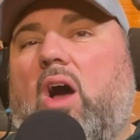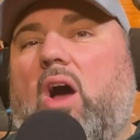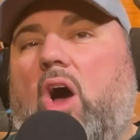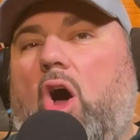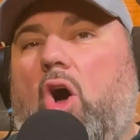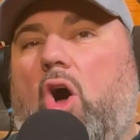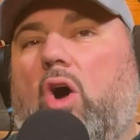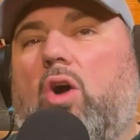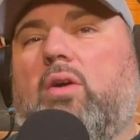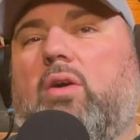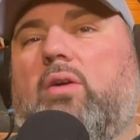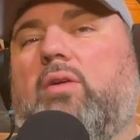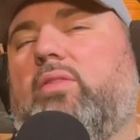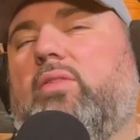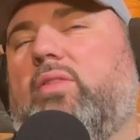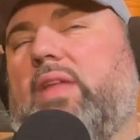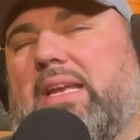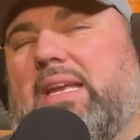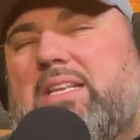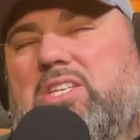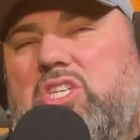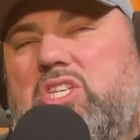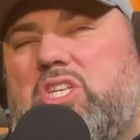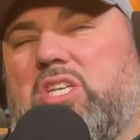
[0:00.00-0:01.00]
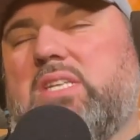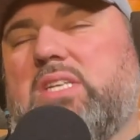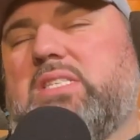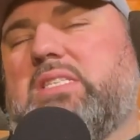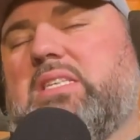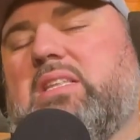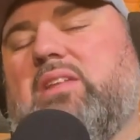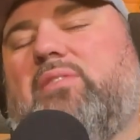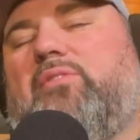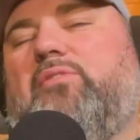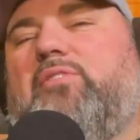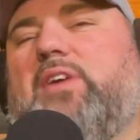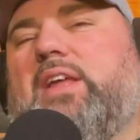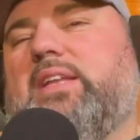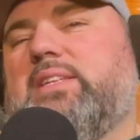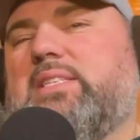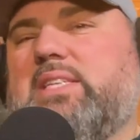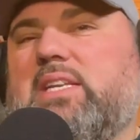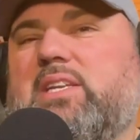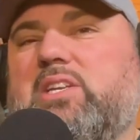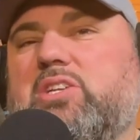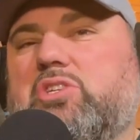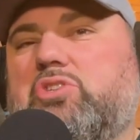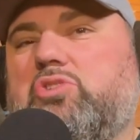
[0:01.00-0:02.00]
Our, like just the
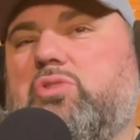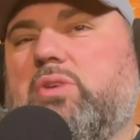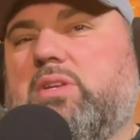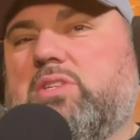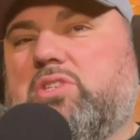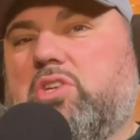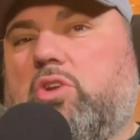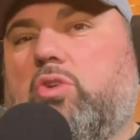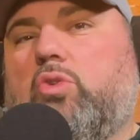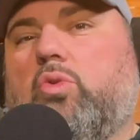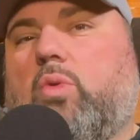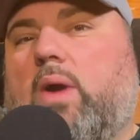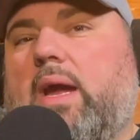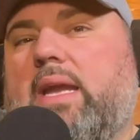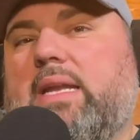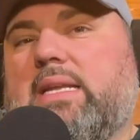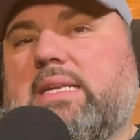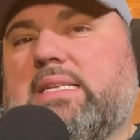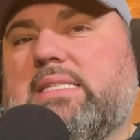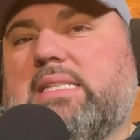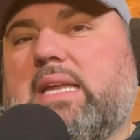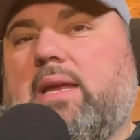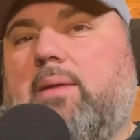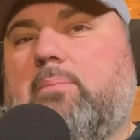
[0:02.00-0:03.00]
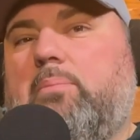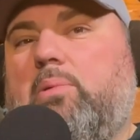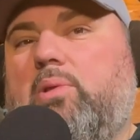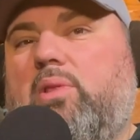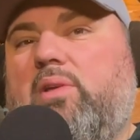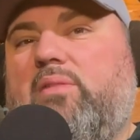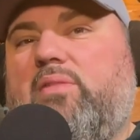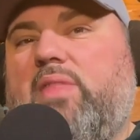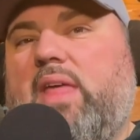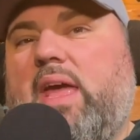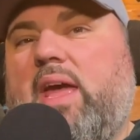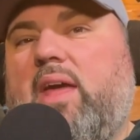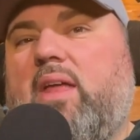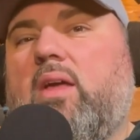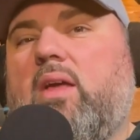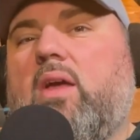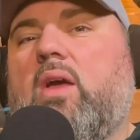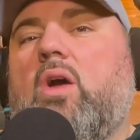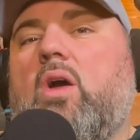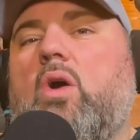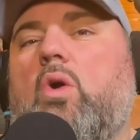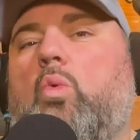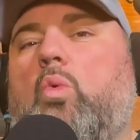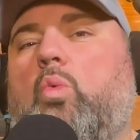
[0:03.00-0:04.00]
fence industry is a great example of that,
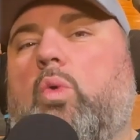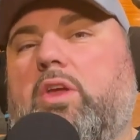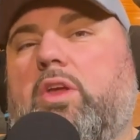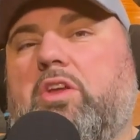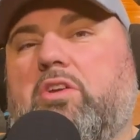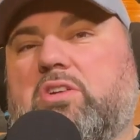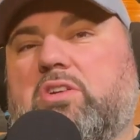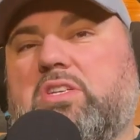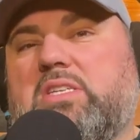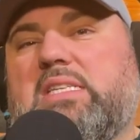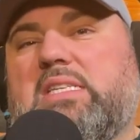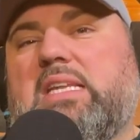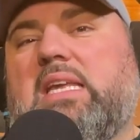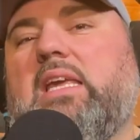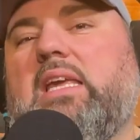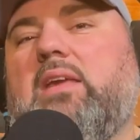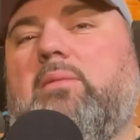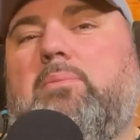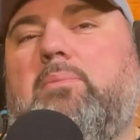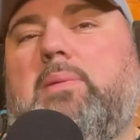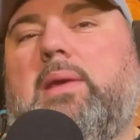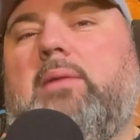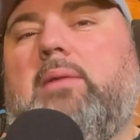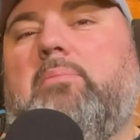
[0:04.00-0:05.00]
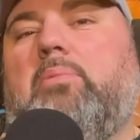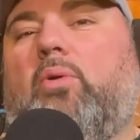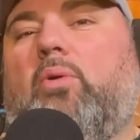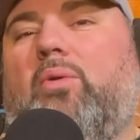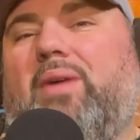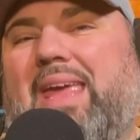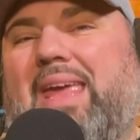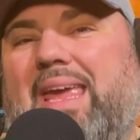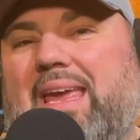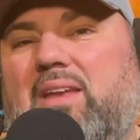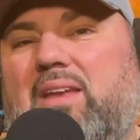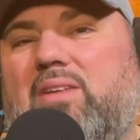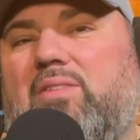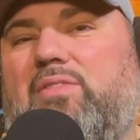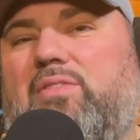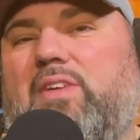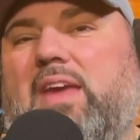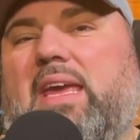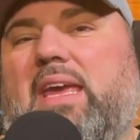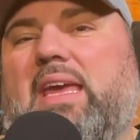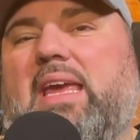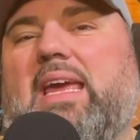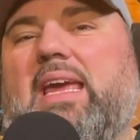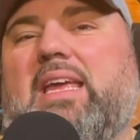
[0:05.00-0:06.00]
where you're seeing people
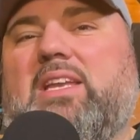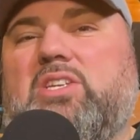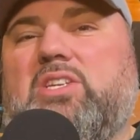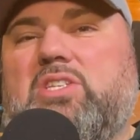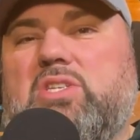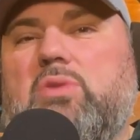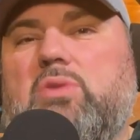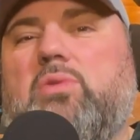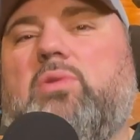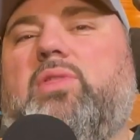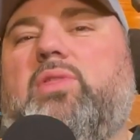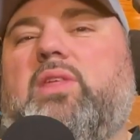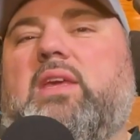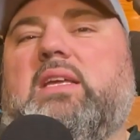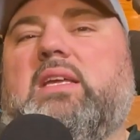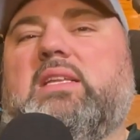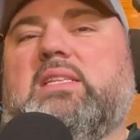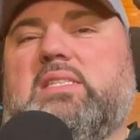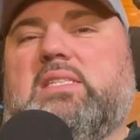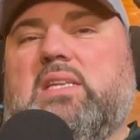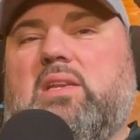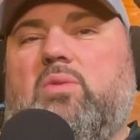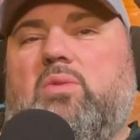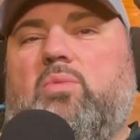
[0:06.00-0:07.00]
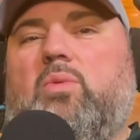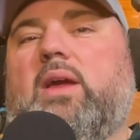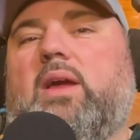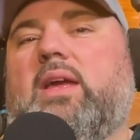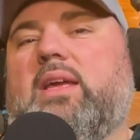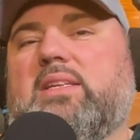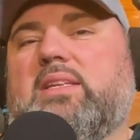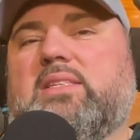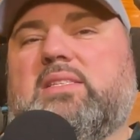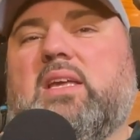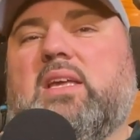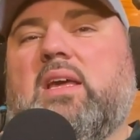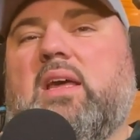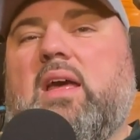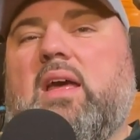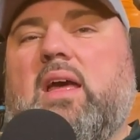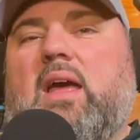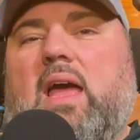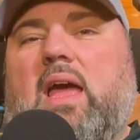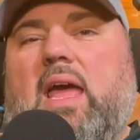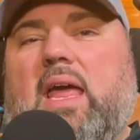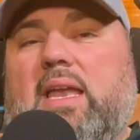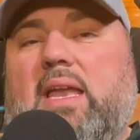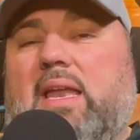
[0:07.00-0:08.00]
innovate and do things in ways,
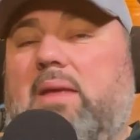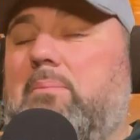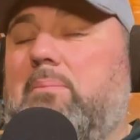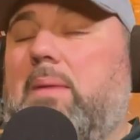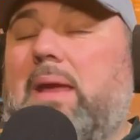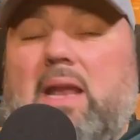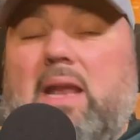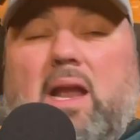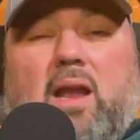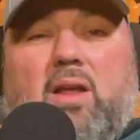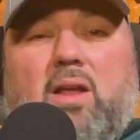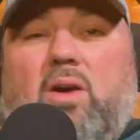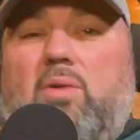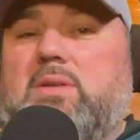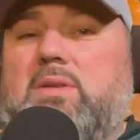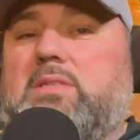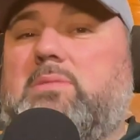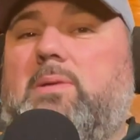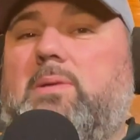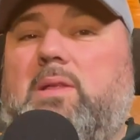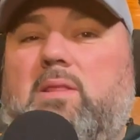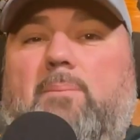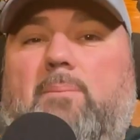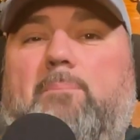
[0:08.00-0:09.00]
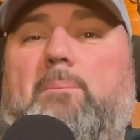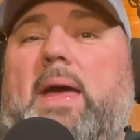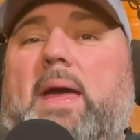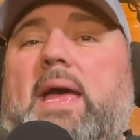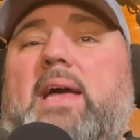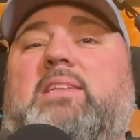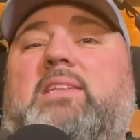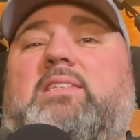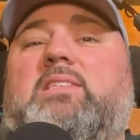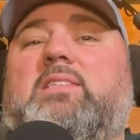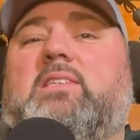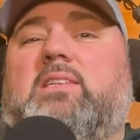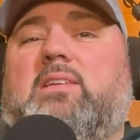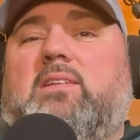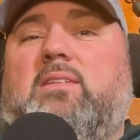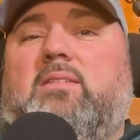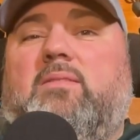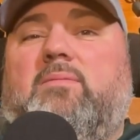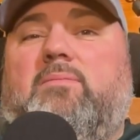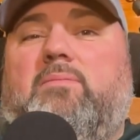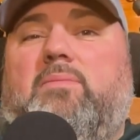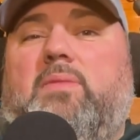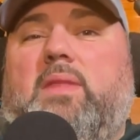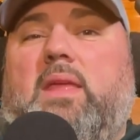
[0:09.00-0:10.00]
and it may not always be the best.
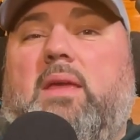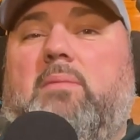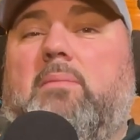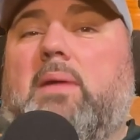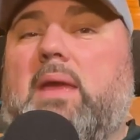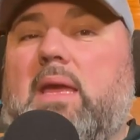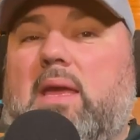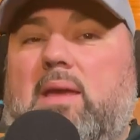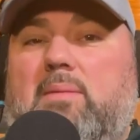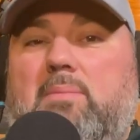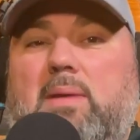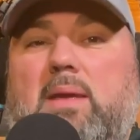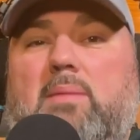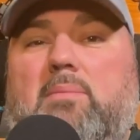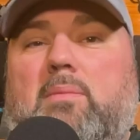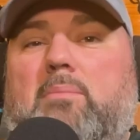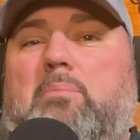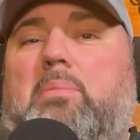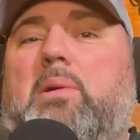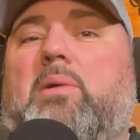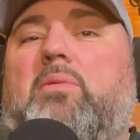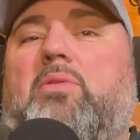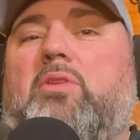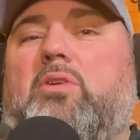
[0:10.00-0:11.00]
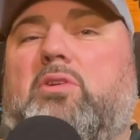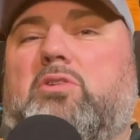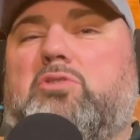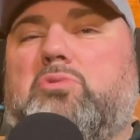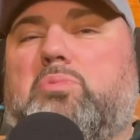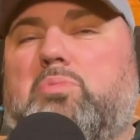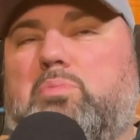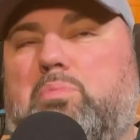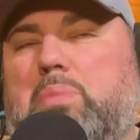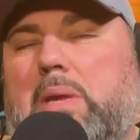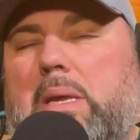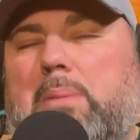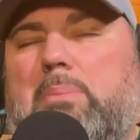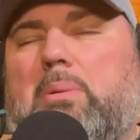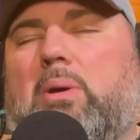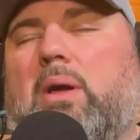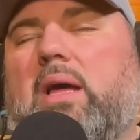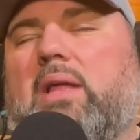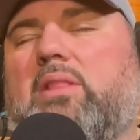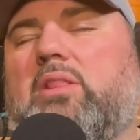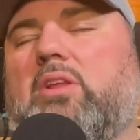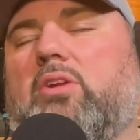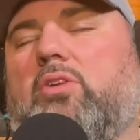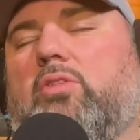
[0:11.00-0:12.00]
It may, it may, but there's people
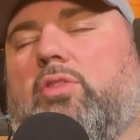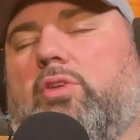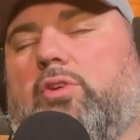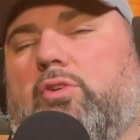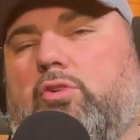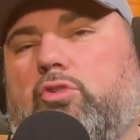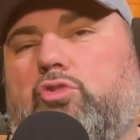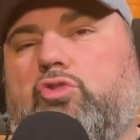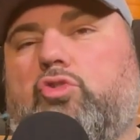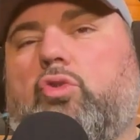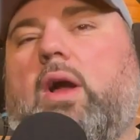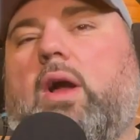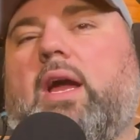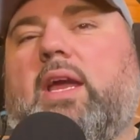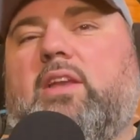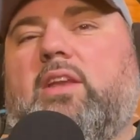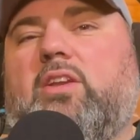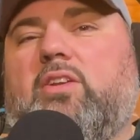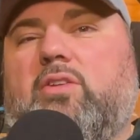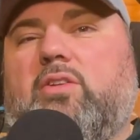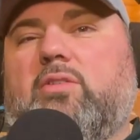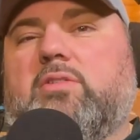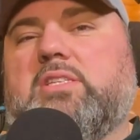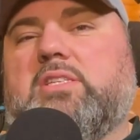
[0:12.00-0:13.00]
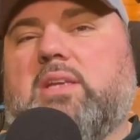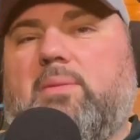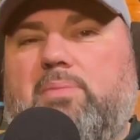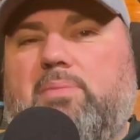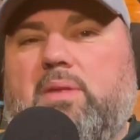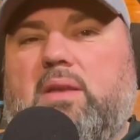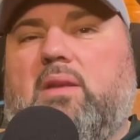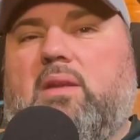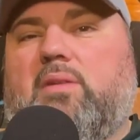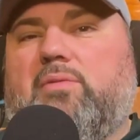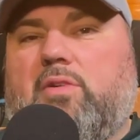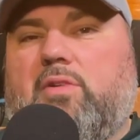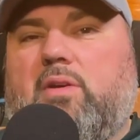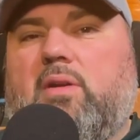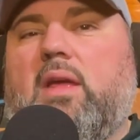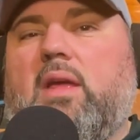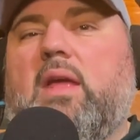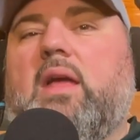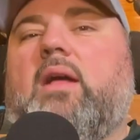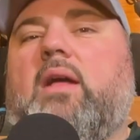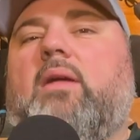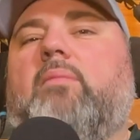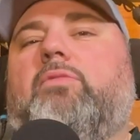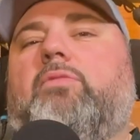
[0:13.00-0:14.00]
out there that are trying to do something different,
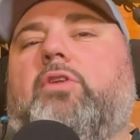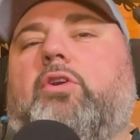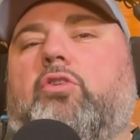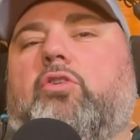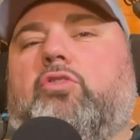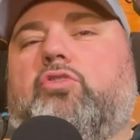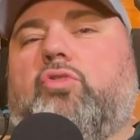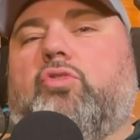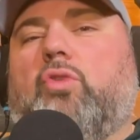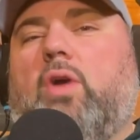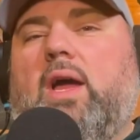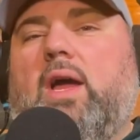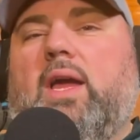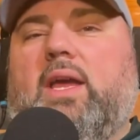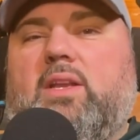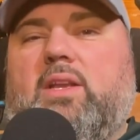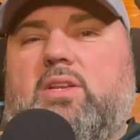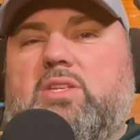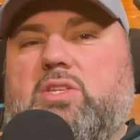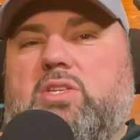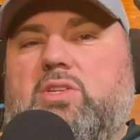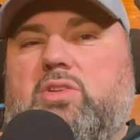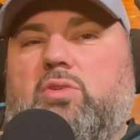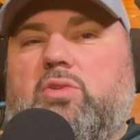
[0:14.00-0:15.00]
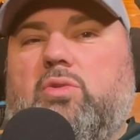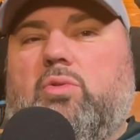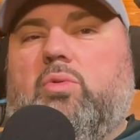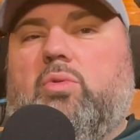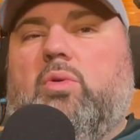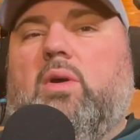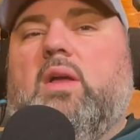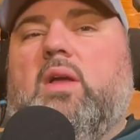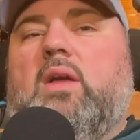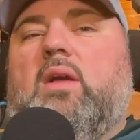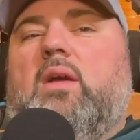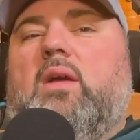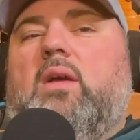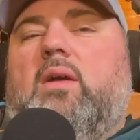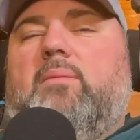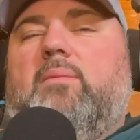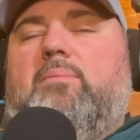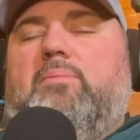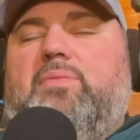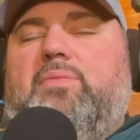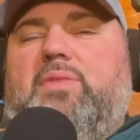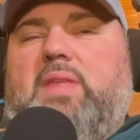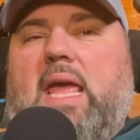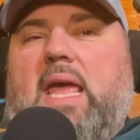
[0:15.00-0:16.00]
that are trying to
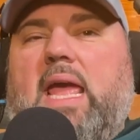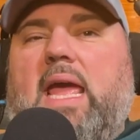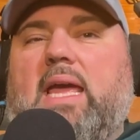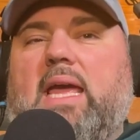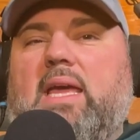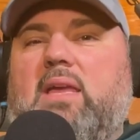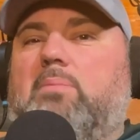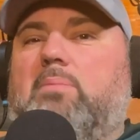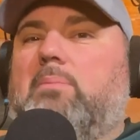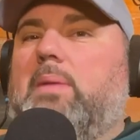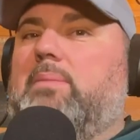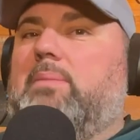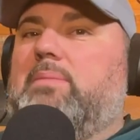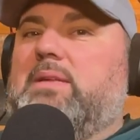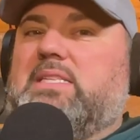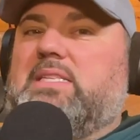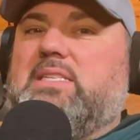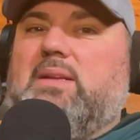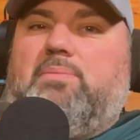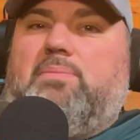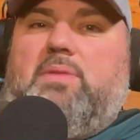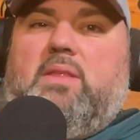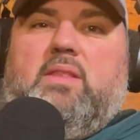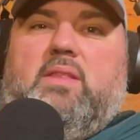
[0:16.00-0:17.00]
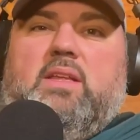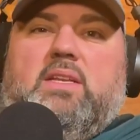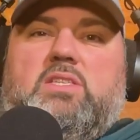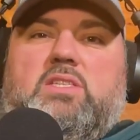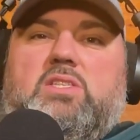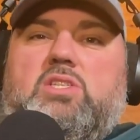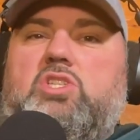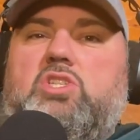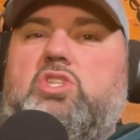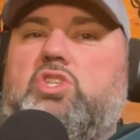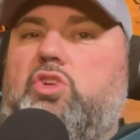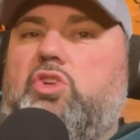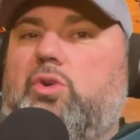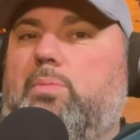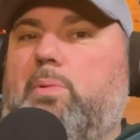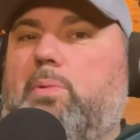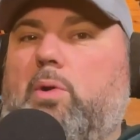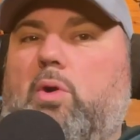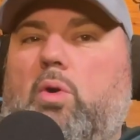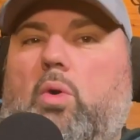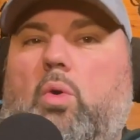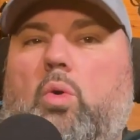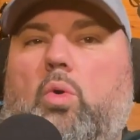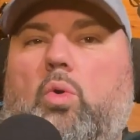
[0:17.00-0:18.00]
take maybe something that's
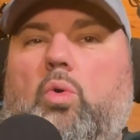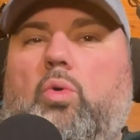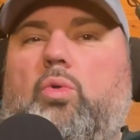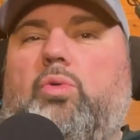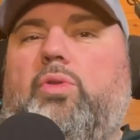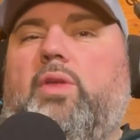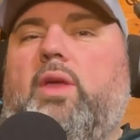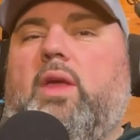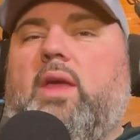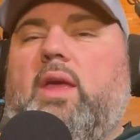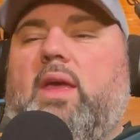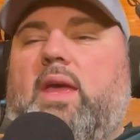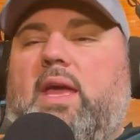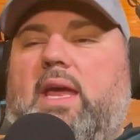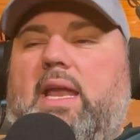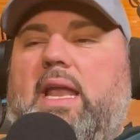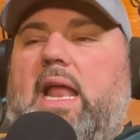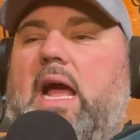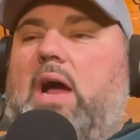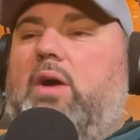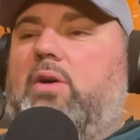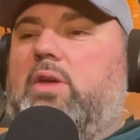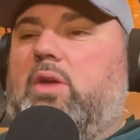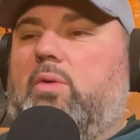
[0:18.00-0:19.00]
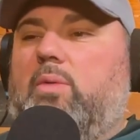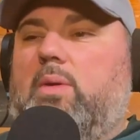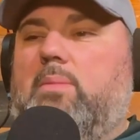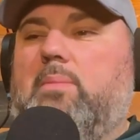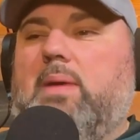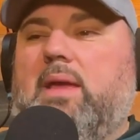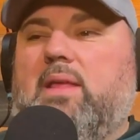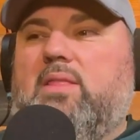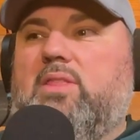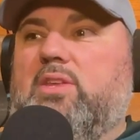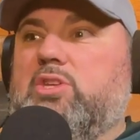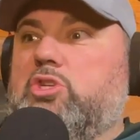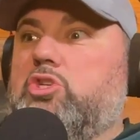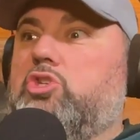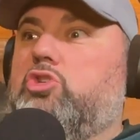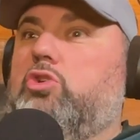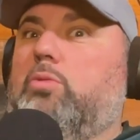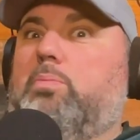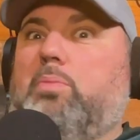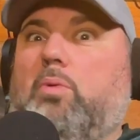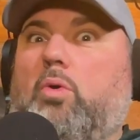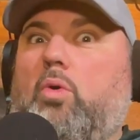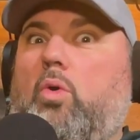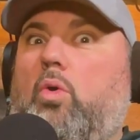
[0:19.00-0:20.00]
super old and how can we make this
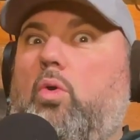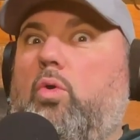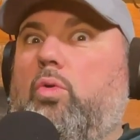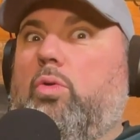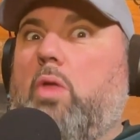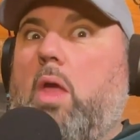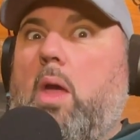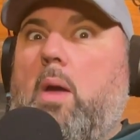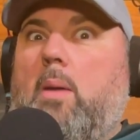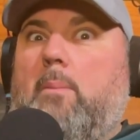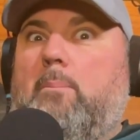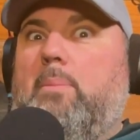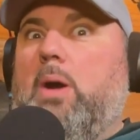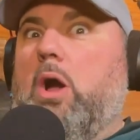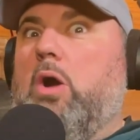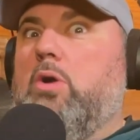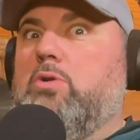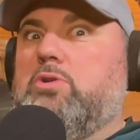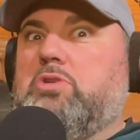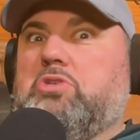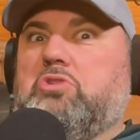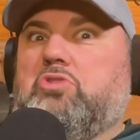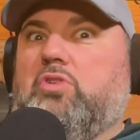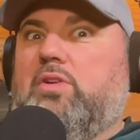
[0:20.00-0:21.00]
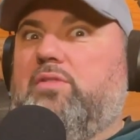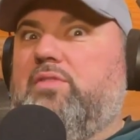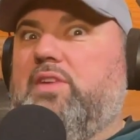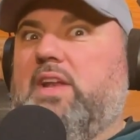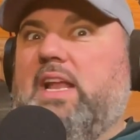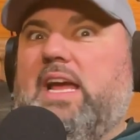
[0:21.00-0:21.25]
super old post-driven